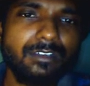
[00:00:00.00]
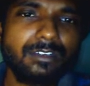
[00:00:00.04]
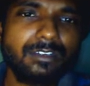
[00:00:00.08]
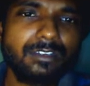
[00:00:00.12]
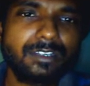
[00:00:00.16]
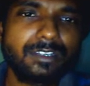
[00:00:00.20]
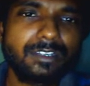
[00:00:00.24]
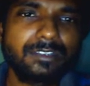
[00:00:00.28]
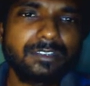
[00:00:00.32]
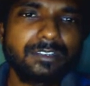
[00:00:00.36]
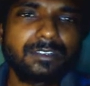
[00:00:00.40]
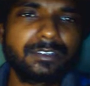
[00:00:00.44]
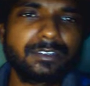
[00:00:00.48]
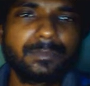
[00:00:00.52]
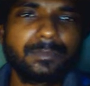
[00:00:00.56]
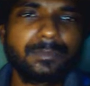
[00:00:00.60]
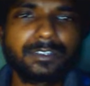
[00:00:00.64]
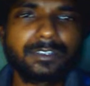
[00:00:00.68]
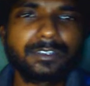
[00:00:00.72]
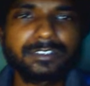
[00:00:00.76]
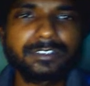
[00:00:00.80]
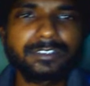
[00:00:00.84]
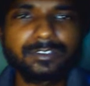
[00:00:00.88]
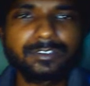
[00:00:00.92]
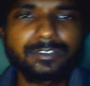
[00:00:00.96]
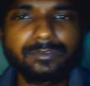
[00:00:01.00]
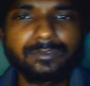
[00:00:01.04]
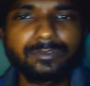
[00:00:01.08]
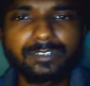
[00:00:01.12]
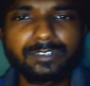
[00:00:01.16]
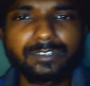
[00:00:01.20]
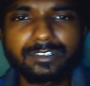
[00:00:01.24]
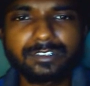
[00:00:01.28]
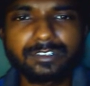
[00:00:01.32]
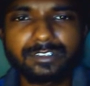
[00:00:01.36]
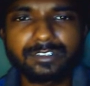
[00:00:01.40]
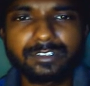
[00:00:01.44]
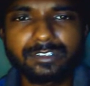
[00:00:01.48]
the person who
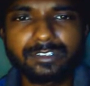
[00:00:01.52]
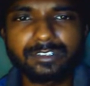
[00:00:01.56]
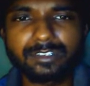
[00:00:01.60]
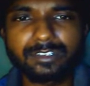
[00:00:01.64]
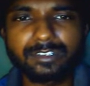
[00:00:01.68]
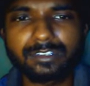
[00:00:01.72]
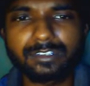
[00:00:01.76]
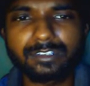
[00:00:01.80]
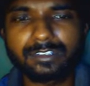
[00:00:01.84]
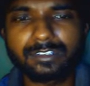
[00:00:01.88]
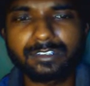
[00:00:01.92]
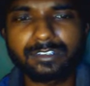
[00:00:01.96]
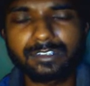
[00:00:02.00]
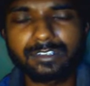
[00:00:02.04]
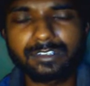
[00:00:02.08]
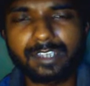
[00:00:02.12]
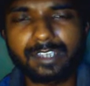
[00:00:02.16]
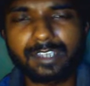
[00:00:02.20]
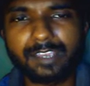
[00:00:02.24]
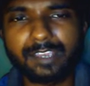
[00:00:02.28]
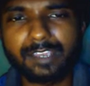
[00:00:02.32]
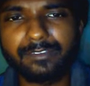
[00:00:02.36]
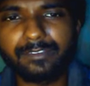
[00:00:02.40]
doesn't having